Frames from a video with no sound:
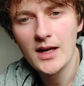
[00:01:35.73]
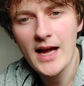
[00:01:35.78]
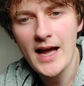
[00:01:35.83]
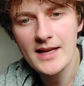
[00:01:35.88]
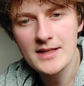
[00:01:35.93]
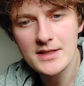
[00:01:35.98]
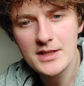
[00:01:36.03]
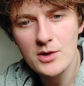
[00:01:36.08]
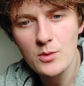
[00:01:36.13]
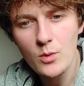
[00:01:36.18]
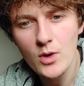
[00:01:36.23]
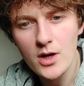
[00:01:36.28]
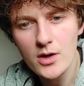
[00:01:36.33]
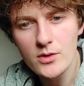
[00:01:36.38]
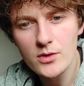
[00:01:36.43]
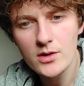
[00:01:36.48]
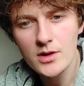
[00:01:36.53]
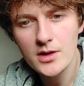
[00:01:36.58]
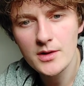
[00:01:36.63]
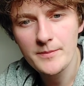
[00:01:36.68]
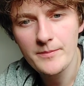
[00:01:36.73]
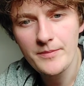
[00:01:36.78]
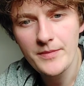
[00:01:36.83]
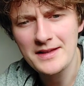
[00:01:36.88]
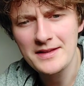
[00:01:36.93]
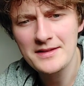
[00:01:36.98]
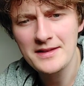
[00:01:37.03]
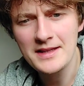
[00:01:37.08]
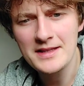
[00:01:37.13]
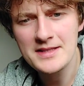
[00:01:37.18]
anti woke.
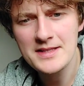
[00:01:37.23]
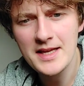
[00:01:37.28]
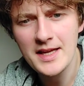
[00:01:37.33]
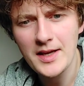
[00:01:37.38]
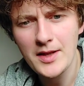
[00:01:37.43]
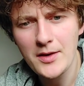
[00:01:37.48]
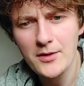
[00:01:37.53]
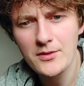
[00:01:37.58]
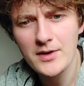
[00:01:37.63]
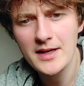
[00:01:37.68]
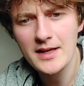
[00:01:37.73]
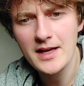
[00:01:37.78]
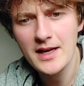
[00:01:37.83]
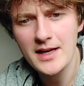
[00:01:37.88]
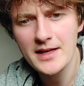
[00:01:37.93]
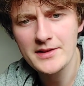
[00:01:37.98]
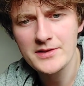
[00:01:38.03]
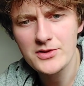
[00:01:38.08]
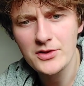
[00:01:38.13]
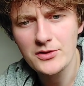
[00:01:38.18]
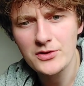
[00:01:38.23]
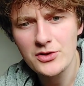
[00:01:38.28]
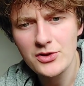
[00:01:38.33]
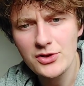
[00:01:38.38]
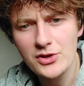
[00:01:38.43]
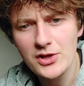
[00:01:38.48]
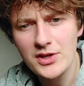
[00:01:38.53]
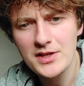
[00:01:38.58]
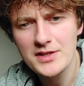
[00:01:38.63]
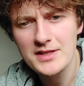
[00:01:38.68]
They they sing Three Lions on the
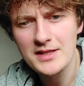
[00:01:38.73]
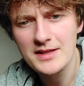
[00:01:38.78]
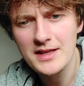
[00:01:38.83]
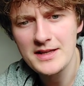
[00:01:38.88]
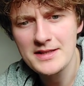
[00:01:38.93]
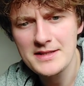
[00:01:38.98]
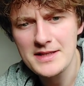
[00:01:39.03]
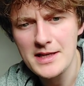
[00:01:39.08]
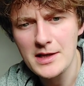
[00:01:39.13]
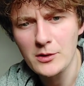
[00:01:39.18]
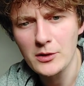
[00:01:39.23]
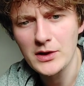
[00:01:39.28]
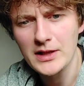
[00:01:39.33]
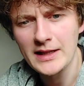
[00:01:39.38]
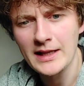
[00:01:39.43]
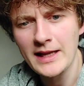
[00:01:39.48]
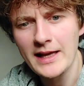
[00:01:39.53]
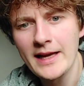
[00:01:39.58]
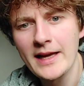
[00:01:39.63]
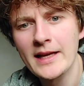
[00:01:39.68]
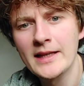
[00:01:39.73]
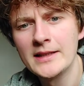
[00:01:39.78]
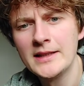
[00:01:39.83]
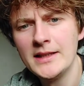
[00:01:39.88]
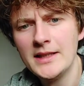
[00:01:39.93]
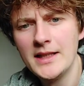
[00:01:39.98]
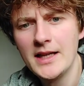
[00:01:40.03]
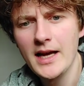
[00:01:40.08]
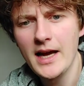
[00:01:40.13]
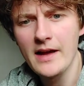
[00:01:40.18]
shirt in their secret lair,
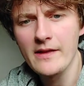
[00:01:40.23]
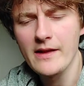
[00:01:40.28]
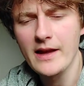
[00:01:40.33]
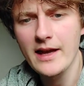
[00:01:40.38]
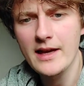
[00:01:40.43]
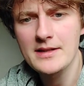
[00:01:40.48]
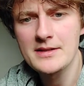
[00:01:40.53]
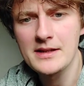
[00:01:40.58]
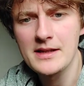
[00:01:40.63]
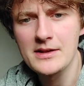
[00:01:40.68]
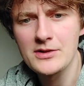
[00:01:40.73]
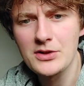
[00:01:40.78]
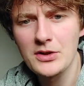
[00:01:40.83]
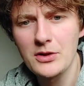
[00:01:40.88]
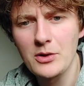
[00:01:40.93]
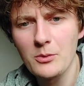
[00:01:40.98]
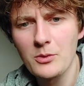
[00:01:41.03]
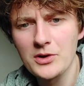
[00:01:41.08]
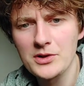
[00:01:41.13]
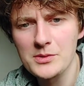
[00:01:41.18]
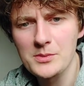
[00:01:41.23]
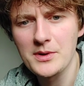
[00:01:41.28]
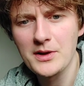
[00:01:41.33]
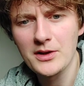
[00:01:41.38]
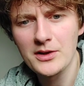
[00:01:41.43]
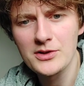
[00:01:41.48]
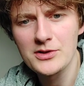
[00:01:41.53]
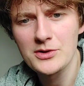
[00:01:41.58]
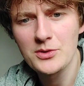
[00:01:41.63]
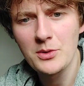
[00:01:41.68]
and they ask each other, "What are we
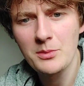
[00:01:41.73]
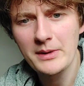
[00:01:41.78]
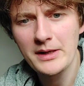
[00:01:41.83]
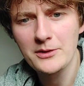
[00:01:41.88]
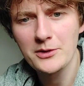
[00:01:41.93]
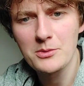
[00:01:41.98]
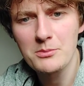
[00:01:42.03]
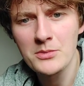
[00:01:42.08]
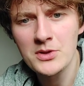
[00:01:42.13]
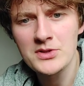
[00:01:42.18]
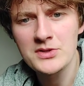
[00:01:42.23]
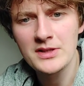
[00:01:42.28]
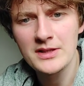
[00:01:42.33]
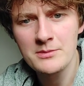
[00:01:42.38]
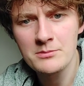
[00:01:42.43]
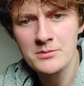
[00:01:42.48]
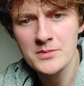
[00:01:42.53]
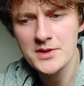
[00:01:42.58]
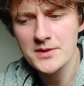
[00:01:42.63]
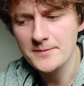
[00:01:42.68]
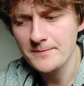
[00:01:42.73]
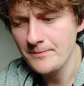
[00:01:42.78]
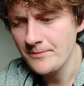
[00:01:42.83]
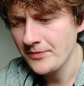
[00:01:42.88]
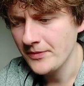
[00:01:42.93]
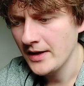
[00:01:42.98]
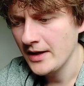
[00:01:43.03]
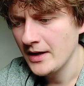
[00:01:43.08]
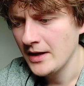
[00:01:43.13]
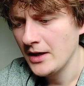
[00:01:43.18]
going to do about the Muslims?"
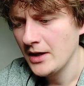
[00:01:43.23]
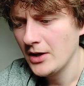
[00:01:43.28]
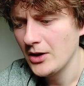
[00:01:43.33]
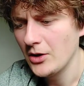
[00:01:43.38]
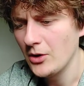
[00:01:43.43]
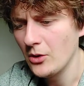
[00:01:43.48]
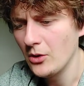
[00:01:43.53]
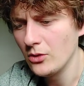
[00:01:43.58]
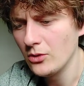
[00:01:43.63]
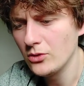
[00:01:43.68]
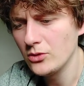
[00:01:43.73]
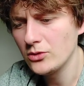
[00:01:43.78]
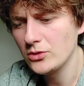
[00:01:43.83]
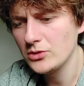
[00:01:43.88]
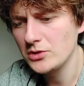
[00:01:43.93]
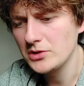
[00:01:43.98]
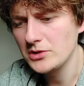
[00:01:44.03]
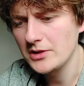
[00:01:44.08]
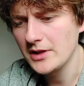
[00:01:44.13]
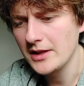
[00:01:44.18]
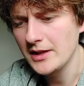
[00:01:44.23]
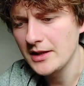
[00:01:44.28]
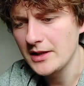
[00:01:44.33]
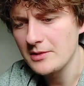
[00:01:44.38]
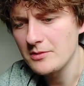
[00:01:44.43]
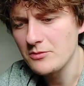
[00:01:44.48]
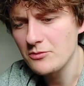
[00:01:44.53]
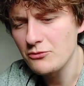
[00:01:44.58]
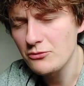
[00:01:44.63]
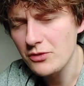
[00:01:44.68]
All
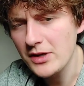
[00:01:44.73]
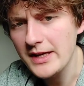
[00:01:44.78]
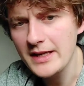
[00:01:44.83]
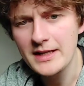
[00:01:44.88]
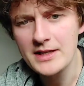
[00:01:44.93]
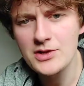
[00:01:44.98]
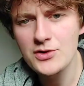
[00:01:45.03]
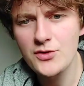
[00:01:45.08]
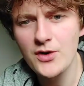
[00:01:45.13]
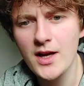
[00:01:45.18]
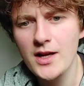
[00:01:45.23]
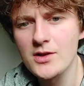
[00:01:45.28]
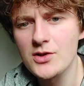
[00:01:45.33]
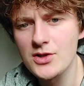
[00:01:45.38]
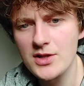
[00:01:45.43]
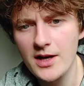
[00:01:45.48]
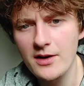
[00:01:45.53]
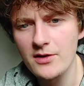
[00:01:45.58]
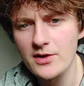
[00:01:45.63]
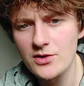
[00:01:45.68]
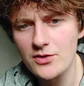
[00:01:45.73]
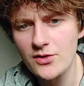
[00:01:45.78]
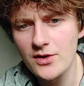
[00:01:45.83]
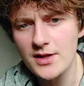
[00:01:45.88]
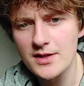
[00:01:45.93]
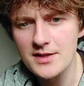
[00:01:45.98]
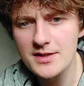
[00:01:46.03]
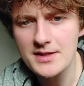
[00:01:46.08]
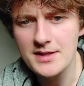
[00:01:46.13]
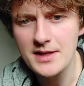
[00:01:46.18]
uh, really strange
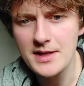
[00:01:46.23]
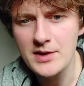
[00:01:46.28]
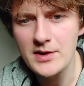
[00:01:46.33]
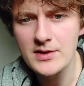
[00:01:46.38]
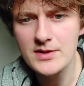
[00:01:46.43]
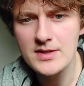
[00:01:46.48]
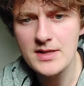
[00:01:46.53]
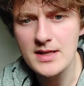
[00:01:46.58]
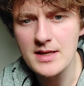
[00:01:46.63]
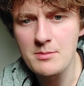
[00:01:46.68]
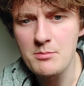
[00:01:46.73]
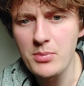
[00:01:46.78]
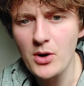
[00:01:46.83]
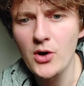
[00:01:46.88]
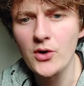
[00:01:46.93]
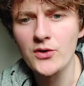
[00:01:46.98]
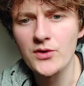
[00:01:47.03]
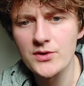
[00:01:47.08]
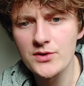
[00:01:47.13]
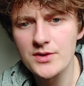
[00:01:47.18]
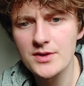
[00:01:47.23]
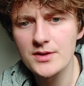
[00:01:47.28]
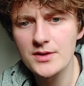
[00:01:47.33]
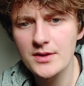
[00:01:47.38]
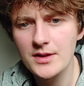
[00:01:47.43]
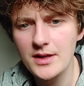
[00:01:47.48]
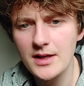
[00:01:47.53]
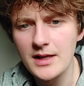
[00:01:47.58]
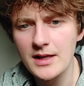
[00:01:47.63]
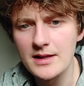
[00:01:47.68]
territory to see see Bond
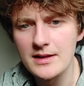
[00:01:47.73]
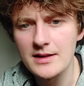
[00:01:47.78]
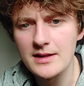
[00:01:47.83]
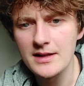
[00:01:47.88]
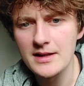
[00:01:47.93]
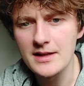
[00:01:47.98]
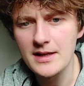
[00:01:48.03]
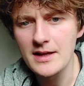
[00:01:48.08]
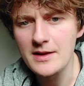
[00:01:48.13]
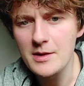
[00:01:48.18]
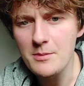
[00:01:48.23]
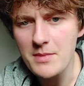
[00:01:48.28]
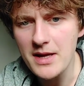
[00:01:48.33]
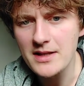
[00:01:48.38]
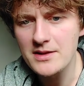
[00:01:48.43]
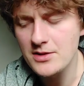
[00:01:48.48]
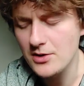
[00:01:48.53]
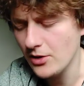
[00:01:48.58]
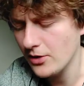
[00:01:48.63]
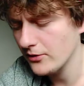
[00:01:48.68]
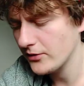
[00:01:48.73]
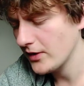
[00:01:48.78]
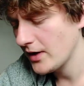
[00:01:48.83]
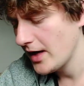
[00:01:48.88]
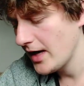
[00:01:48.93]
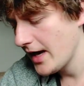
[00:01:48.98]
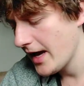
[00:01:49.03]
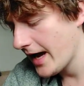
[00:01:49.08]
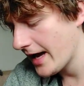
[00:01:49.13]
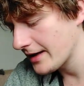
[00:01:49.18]
in the in the midst of,
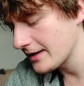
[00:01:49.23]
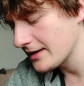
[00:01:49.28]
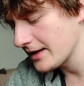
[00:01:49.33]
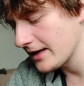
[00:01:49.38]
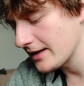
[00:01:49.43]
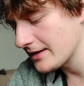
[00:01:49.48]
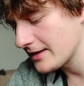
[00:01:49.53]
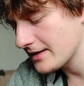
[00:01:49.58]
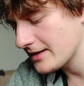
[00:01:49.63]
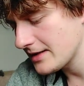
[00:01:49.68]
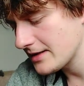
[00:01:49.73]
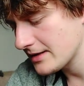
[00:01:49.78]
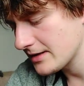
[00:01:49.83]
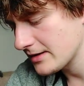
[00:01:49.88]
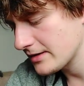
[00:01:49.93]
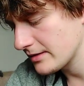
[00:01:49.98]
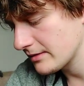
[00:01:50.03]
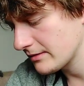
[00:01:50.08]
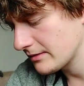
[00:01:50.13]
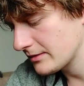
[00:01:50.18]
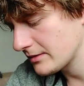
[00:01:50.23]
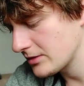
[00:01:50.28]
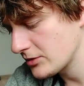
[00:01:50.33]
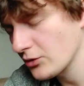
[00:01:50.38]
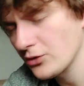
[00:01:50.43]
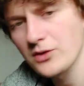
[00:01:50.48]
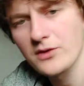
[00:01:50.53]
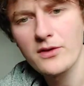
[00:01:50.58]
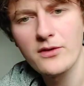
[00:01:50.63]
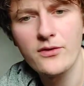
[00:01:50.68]
and and this is
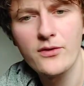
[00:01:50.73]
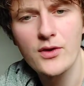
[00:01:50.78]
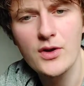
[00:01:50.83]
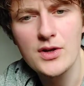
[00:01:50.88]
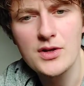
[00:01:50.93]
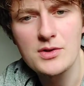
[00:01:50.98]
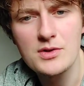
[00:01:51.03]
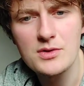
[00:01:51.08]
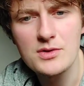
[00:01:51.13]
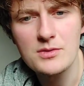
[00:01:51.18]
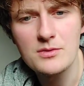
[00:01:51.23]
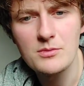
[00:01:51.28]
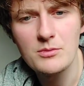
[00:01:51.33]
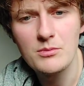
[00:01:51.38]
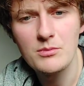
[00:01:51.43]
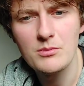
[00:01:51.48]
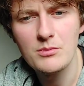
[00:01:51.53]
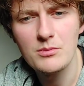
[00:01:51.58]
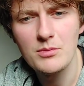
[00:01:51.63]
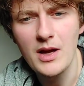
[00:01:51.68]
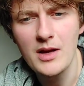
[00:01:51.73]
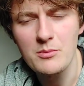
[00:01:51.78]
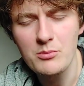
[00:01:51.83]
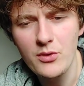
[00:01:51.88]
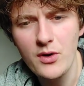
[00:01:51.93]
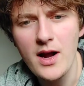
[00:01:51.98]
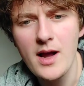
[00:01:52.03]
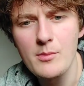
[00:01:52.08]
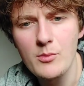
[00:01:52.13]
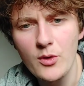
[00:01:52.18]
sort of the first and
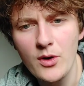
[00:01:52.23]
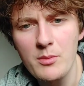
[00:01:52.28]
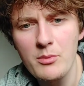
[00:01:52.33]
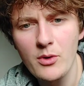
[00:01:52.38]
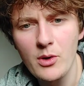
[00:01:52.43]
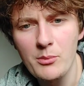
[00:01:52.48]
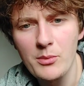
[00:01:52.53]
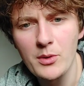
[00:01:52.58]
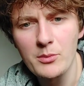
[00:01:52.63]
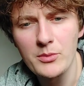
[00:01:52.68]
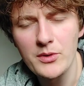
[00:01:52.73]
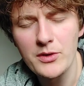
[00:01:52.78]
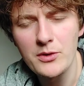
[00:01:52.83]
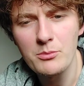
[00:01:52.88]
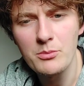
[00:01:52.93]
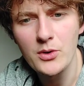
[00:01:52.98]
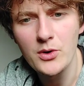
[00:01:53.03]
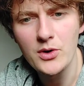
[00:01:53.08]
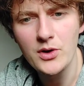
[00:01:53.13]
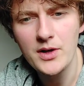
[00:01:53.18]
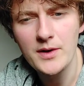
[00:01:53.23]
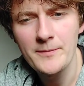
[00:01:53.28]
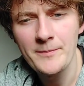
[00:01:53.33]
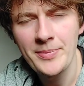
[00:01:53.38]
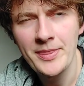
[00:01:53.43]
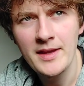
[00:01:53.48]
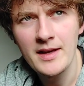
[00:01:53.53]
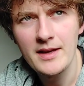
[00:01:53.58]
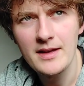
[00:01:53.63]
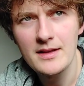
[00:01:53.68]
primary problem with the book.
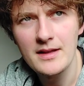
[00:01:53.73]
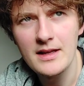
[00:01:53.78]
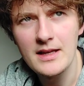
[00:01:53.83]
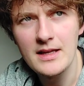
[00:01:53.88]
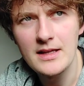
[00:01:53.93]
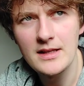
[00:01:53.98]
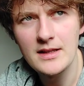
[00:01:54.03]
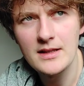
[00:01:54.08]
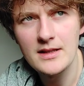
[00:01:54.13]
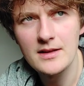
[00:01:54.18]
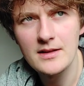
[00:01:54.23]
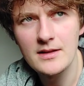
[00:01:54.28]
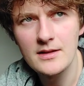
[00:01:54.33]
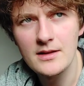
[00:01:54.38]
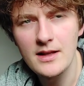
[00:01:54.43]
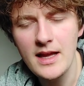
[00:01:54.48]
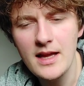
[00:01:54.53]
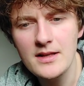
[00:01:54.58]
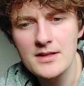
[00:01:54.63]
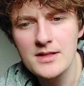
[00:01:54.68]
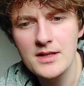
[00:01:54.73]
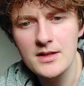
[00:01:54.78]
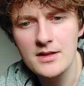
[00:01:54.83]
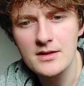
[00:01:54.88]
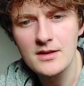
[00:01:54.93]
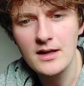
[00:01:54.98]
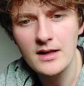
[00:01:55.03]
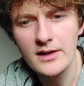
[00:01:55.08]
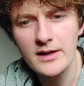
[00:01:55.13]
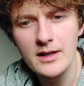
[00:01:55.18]

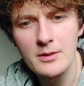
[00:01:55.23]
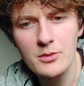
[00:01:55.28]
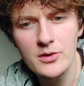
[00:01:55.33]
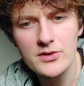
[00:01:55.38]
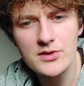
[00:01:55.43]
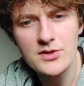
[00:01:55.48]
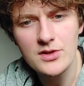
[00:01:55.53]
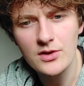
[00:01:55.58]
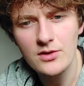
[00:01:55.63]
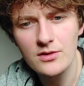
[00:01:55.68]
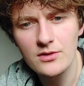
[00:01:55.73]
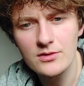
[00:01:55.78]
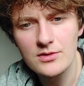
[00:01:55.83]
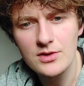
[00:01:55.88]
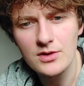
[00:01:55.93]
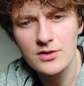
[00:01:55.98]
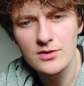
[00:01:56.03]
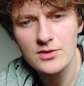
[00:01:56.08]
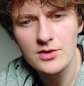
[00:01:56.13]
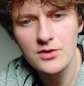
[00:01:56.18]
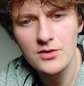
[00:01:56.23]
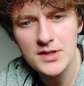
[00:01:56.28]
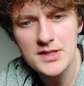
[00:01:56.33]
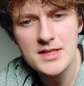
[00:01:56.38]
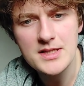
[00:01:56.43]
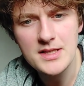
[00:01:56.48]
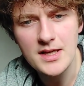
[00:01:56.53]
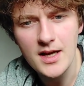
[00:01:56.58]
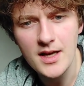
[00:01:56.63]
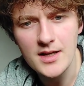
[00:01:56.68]
Higson clearly wants to, to, to
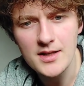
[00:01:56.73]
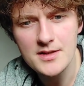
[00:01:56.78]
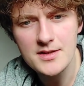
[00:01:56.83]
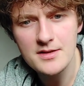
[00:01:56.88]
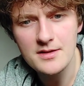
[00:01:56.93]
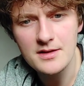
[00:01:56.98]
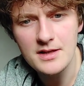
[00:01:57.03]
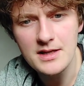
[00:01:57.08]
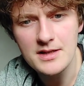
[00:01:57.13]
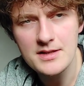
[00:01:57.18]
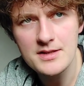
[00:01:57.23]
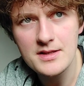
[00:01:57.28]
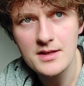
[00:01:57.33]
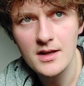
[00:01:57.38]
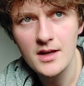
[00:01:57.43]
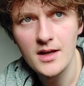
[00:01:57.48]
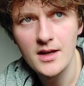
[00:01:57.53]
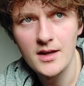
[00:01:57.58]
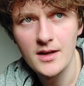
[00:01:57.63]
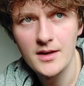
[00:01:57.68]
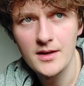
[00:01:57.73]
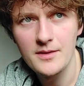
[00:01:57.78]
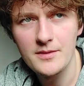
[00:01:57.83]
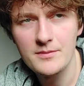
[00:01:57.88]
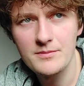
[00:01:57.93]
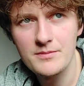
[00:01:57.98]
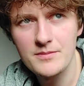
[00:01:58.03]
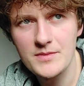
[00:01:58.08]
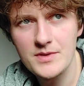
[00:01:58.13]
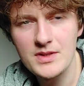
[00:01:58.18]
criticise this
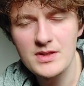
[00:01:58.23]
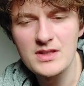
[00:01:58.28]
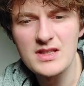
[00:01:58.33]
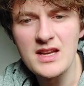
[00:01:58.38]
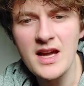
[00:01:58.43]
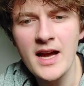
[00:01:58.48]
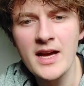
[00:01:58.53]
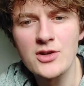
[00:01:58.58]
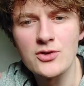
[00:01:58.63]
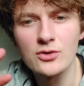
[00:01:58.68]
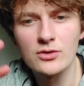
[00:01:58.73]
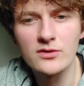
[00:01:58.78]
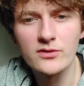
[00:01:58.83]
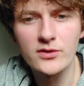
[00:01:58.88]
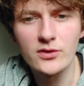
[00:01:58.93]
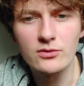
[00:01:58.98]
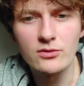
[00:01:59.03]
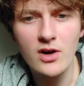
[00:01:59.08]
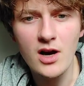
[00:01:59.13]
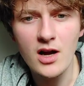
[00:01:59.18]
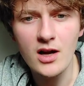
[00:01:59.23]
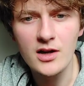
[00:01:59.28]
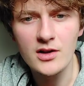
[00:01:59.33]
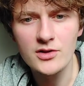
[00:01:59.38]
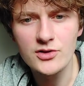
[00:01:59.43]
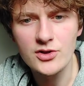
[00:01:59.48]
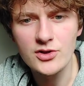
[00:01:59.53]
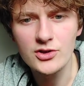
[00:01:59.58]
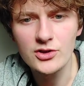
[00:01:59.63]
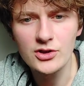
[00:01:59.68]
Nigel
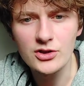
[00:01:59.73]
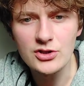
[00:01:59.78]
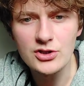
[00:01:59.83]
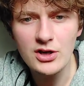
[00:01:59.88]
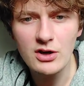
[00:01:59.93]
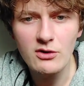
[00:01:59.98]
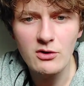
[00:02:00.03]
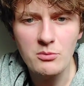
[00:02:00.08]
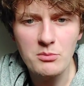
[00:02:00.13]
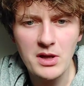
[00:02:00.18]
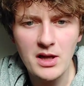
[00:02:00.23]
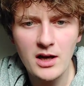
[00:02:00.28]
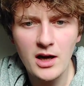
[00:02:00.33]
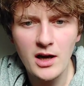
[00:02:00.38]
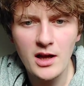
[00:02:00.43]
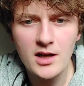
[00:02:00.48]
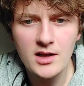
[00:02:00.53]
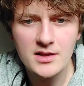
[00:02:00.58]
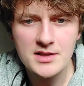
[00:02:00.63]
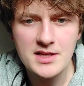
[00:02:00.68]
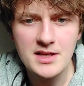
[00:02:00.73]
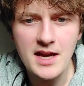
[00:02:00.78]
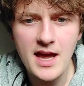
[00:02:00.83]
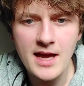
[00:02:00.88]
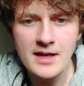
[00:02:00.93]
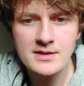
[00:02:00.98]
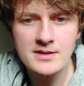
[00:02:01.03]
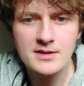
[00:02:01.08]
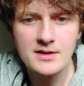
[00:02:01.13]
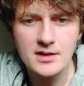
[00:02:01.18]
Farage, Jeremy
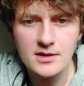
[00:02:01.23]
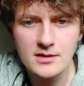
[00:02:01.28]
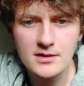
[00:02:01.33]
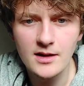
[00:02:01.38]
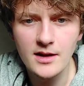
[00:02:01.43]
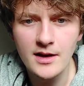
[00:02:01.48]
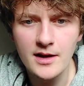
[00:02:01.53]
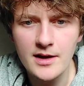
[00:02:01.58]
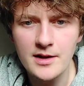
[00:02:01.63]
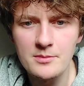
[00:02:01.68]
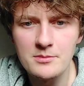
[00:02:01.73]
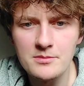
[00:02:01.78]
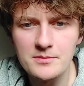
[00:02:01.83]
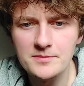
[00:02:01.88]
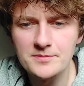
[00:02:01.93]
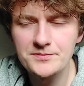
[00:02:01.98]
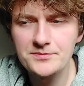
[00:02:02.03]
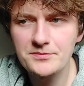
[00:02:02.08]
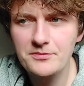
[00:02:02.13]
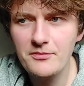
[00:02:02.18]
Clarkson-esque um,